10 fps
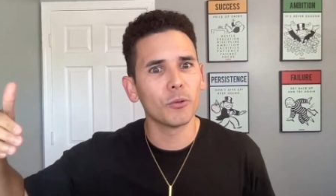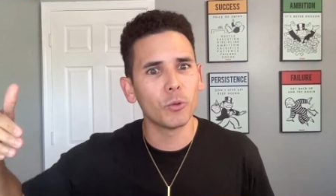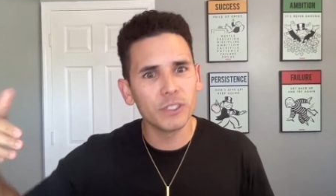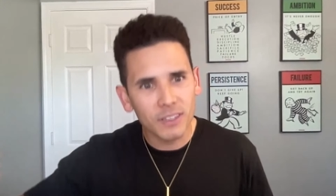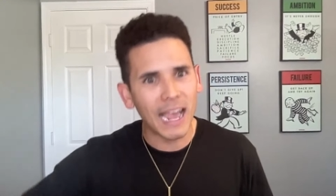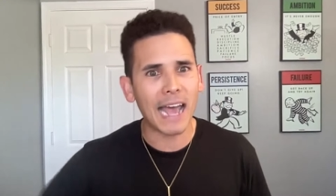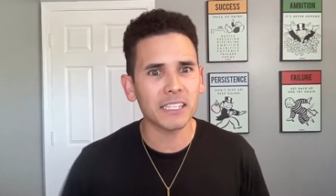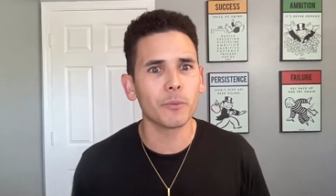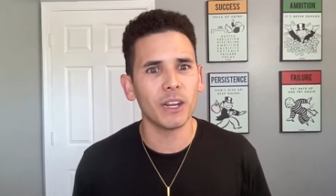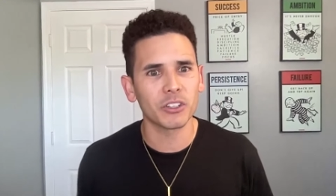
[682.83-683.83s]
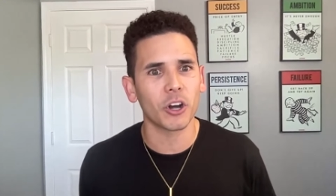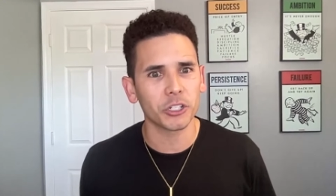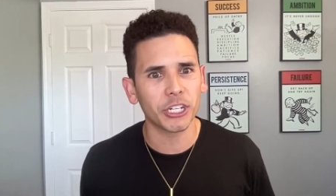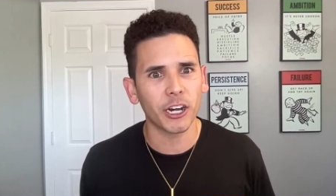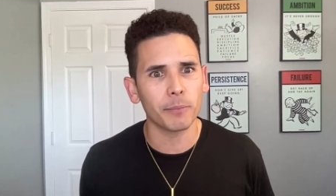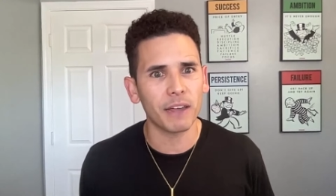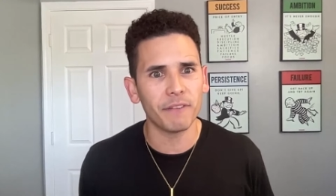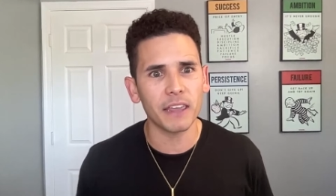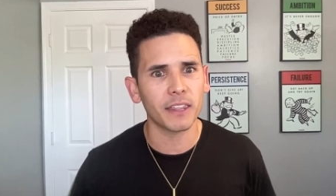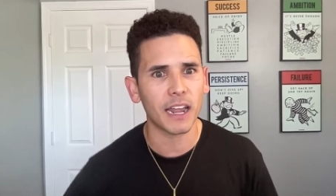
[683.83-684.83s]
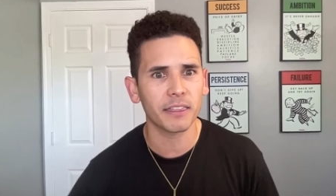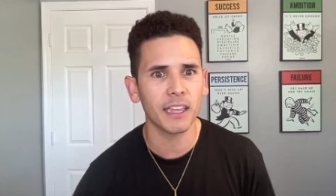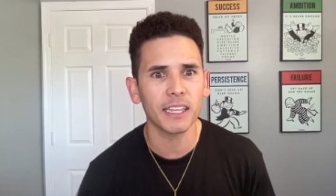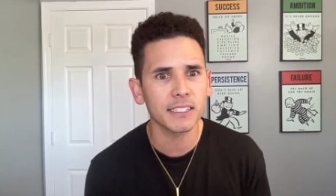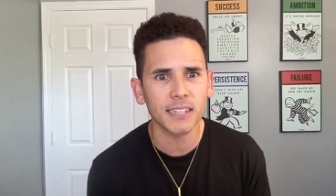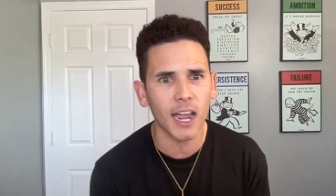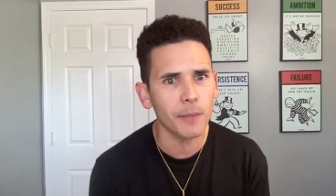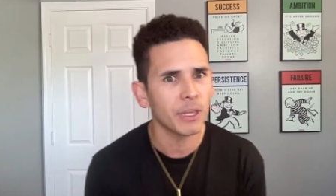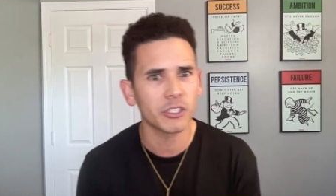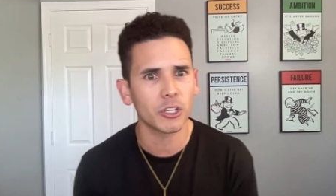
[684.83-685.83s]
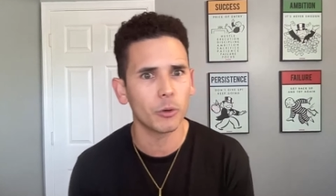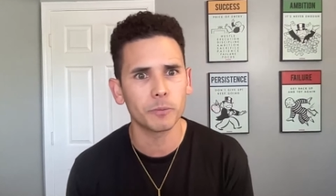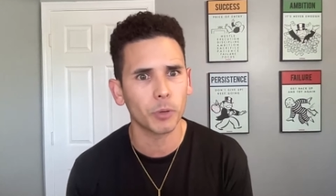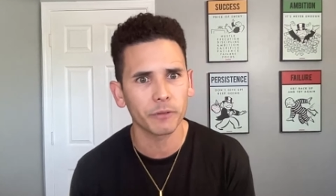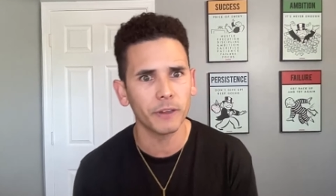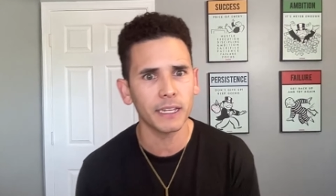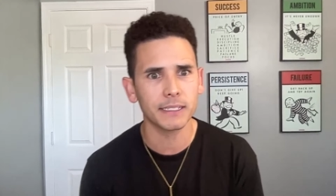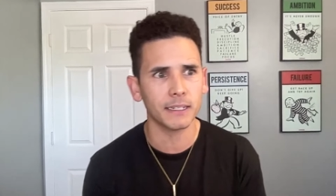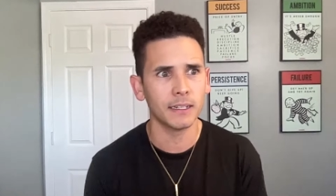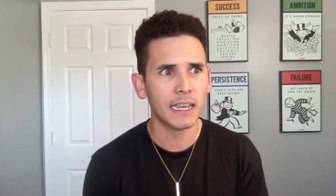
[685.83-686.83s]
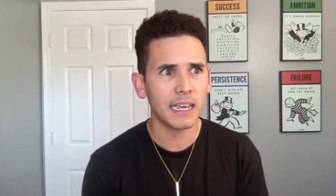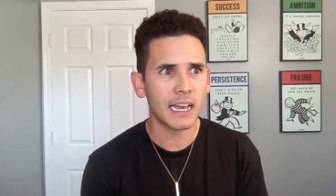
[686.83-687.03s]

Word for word: would ask me to start sharing my faith and I think his timing is always perfect and